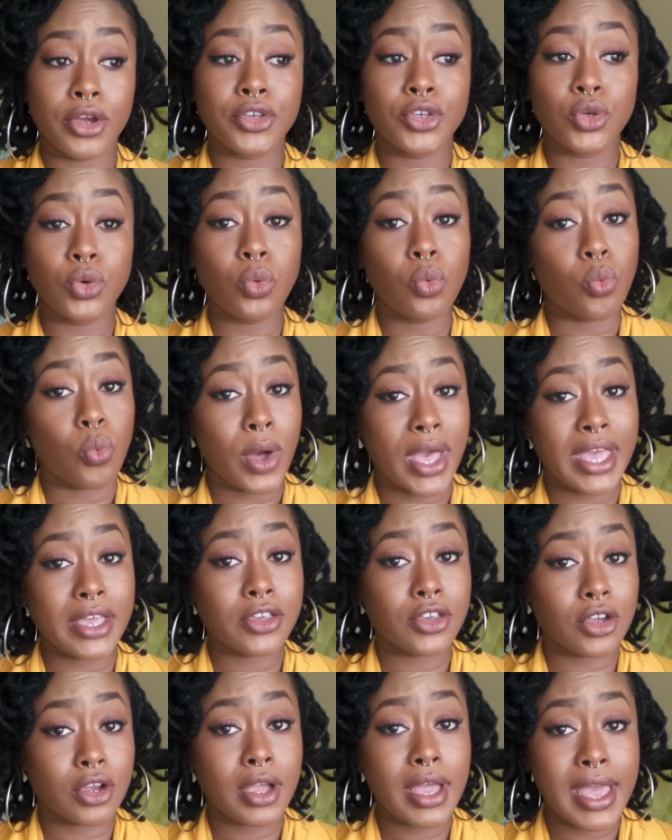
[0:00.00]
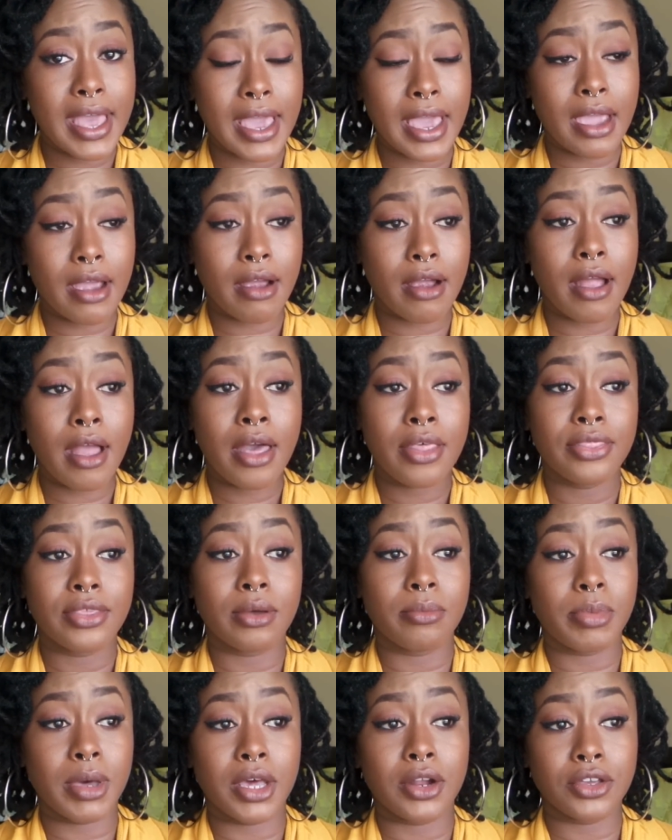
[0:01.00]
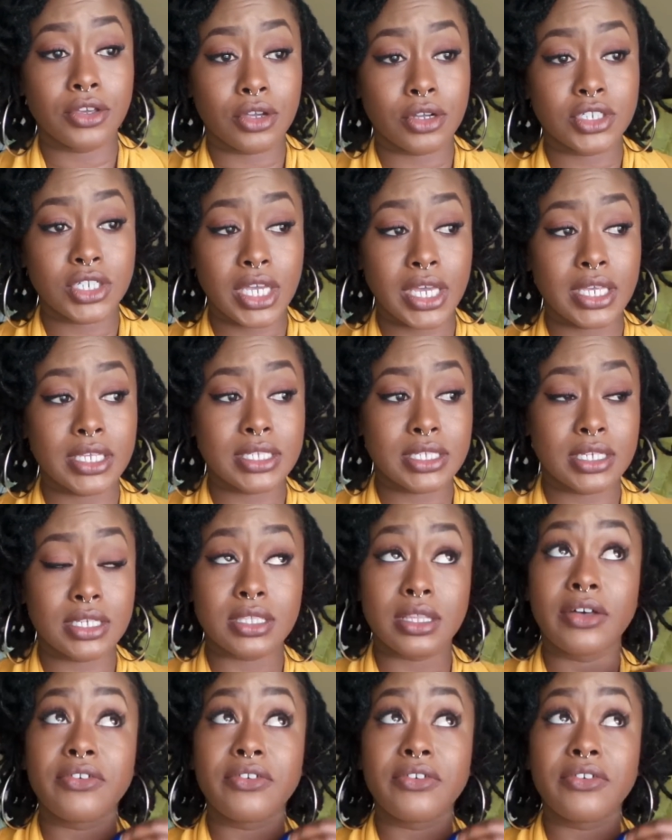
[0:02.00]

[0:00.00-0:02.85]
you wet your hair, the better your chances.